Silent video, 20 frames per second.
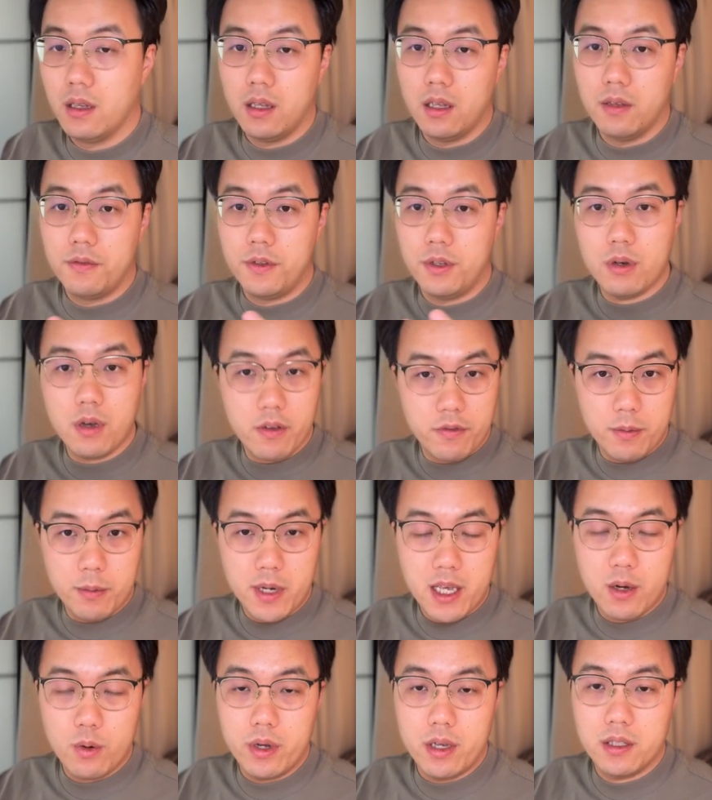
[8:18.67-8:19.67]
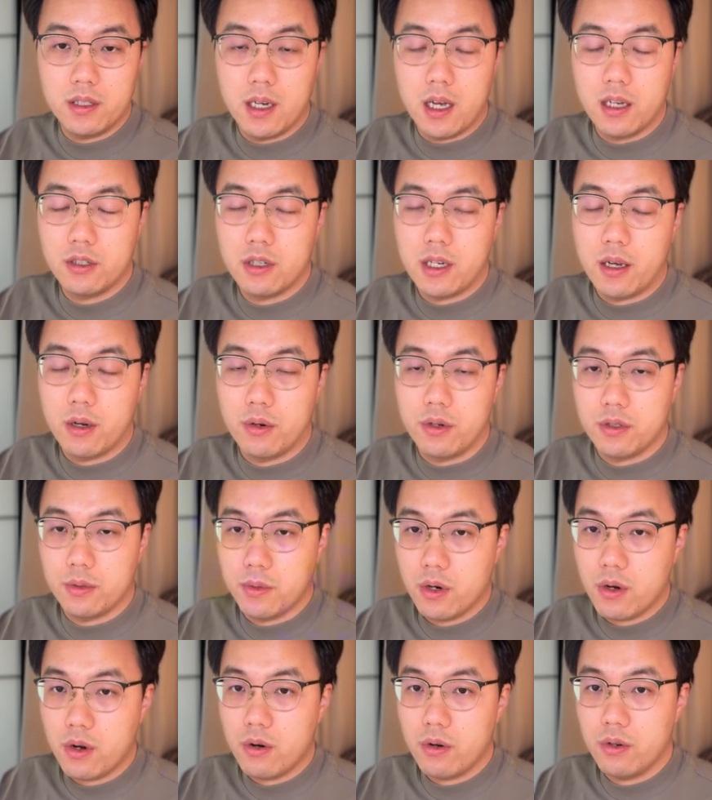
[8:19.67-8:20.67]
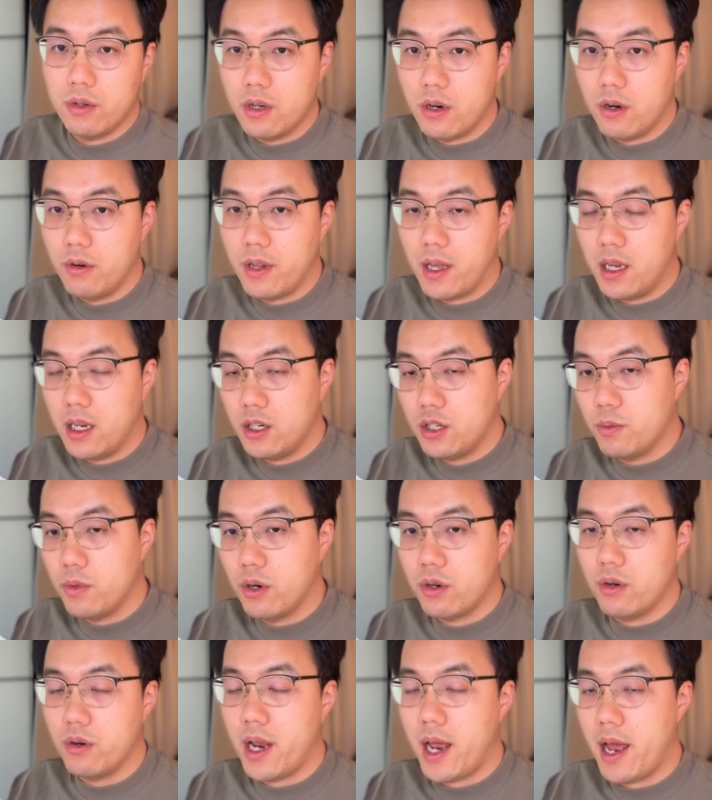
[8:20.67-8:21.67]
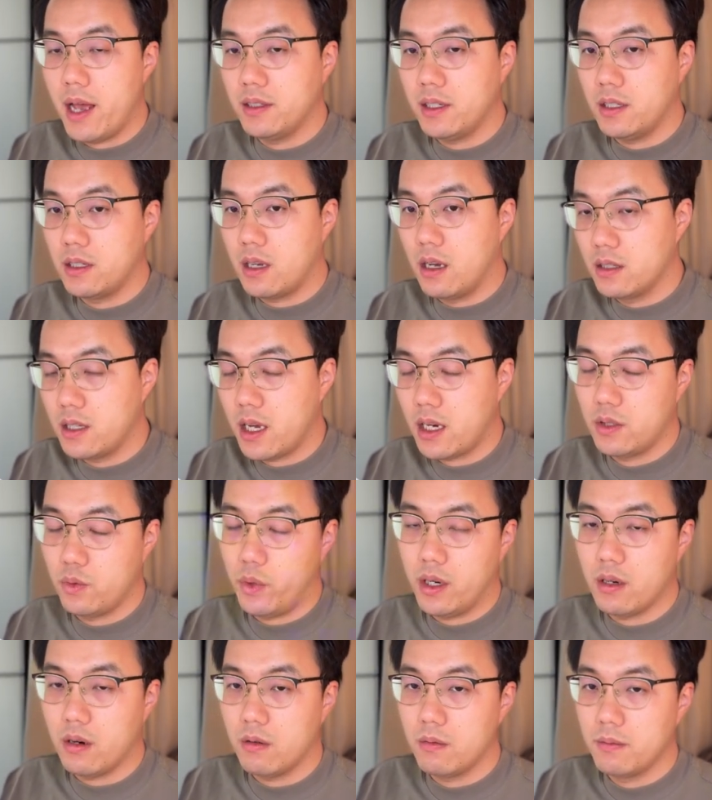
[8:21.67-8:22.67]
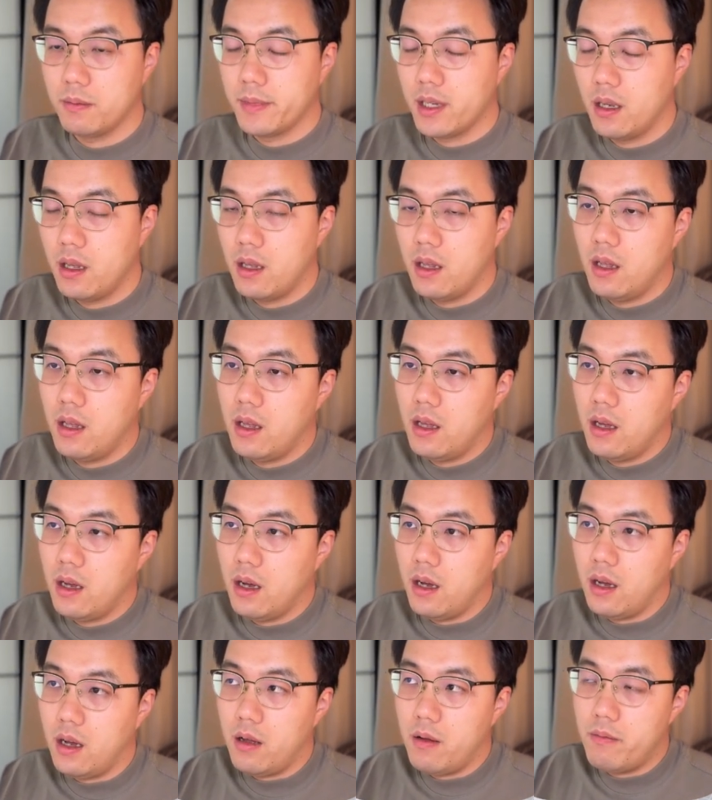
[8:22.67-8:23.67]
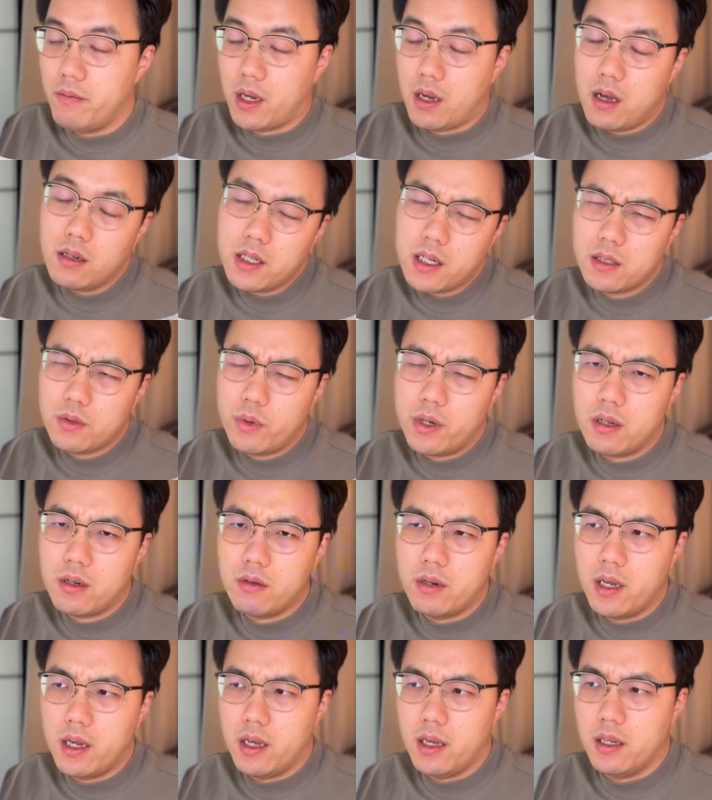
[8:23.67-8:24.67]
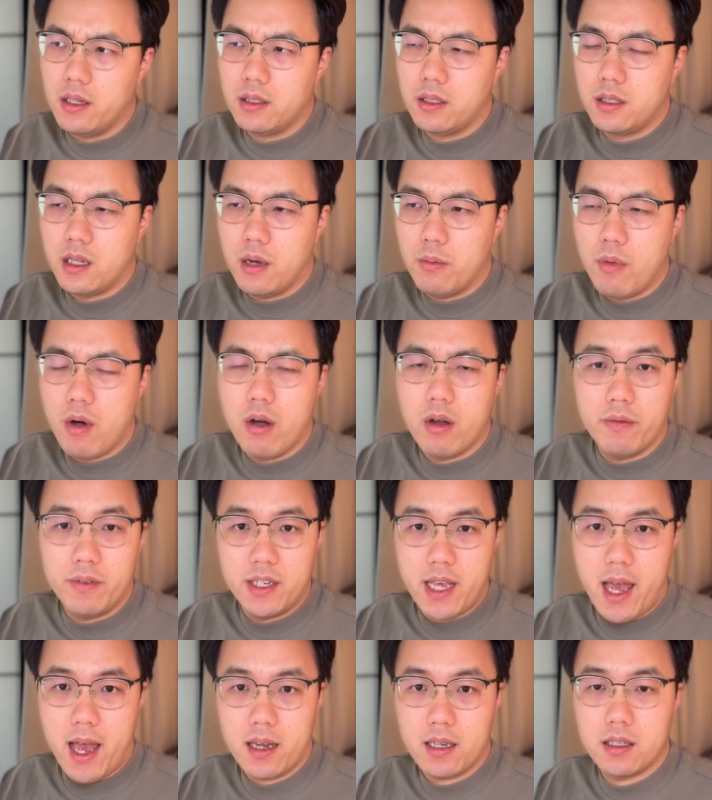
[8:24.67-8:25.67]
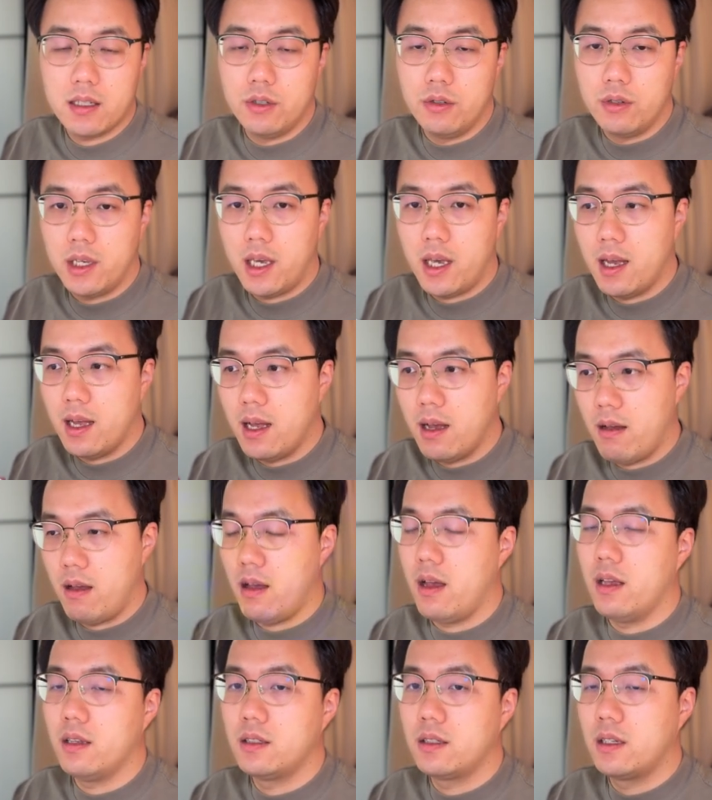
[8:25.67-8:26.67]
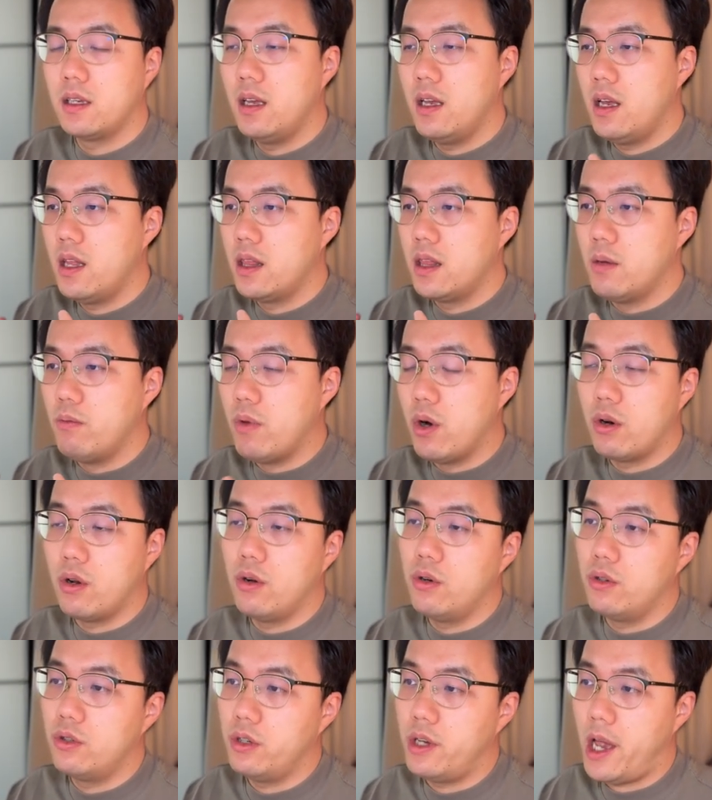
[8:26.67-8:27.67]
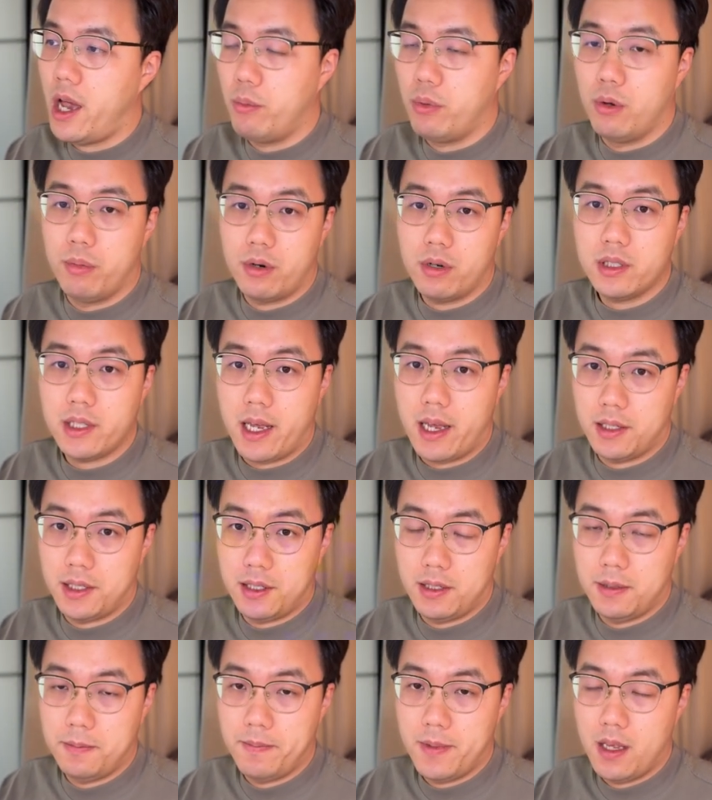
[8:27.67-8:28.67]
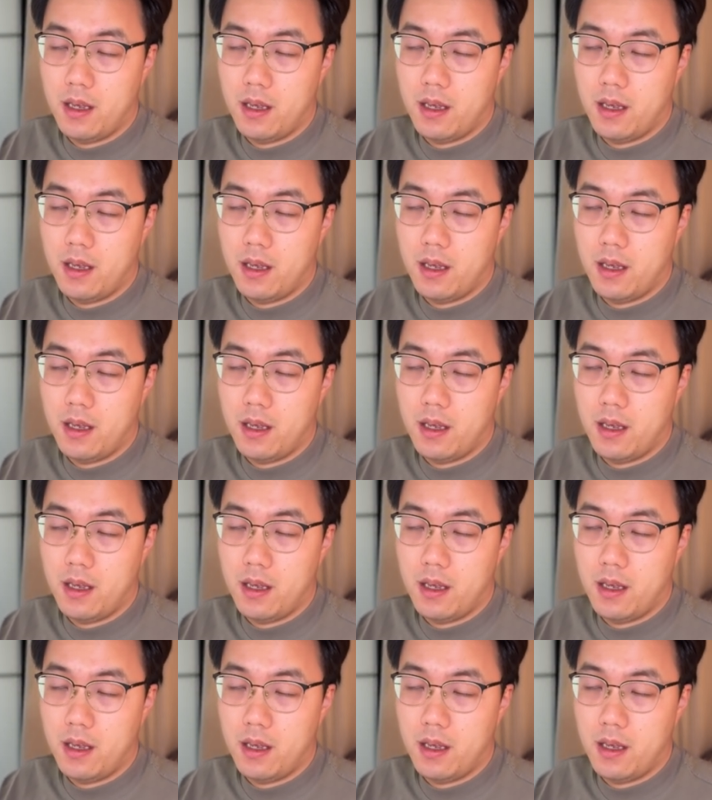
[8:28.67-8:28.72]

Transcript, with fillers: If you are familiar with large language model, you know that each model has its context window. Um, the context window is the amount of text you can ask the model to help you process.